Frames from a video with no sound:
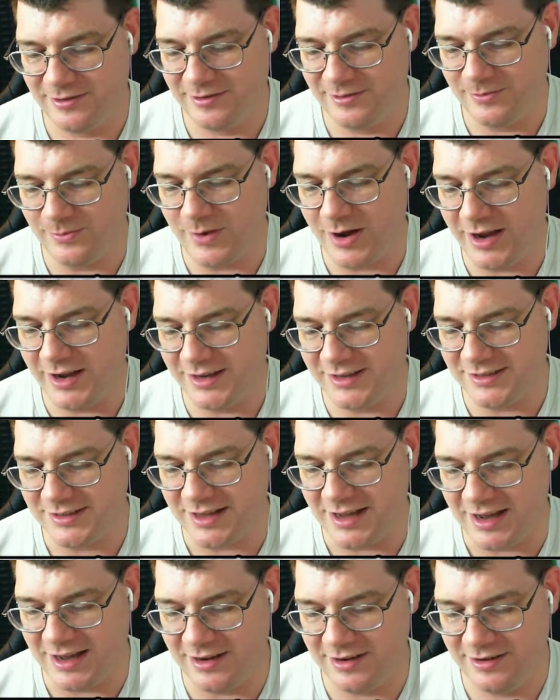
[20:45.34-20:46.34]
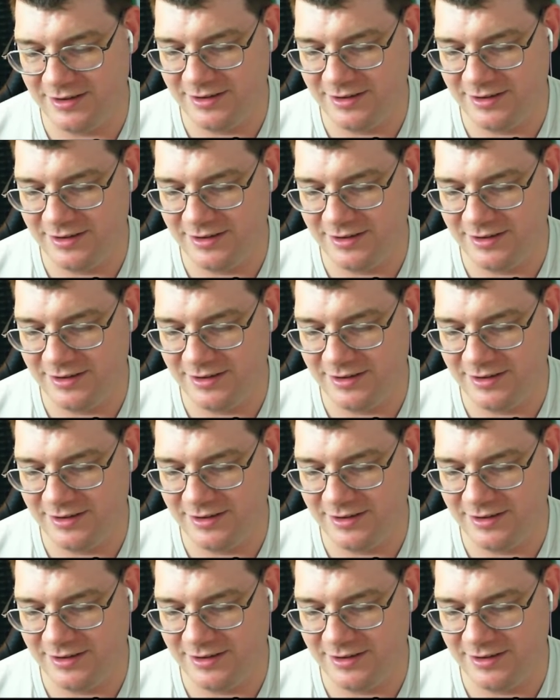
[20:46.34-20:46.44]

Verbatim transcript: Why is that?